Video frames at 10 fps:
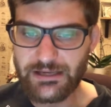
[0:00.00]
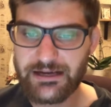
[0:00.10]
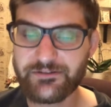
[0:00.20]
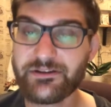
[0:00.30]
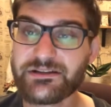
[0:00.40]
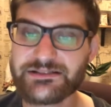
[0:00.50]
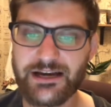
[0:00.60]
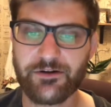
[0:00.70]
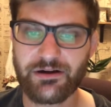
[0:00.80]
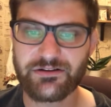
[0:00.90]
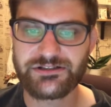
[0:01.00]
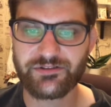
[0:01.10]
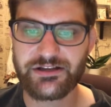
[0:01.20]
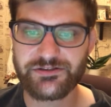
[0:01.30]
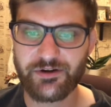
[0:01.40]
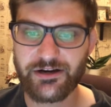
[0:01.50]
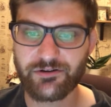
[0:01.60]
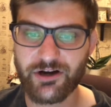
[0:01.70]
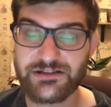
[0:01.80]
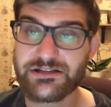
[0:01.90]
And in the second round, she lands a right
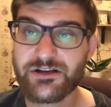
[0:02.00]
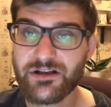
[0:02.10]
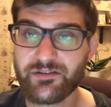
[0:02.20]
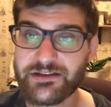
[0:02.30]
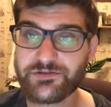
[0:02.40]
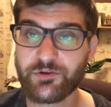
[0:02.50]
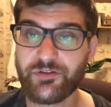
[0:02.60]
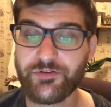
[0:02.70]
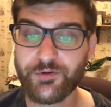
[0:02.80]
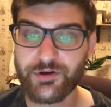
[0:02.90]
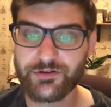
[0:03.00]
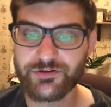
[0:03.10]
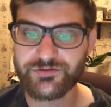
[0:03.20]
cross, lands a 1-2 at close